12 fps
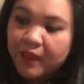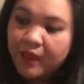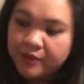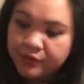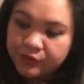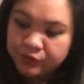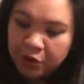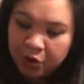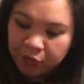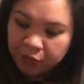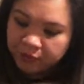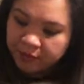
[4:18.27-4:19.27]
As you
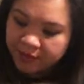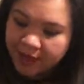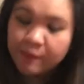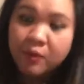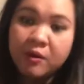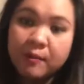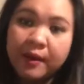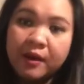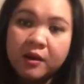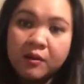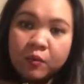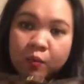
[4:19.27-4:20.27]
know, the Damier
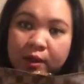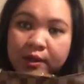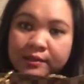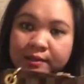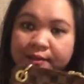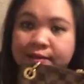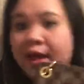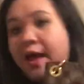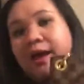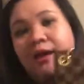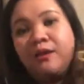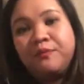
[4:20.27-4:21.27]
Ebene was
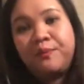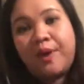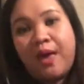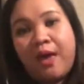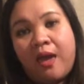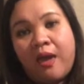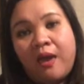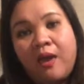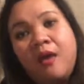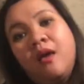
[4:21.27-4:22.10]
designed by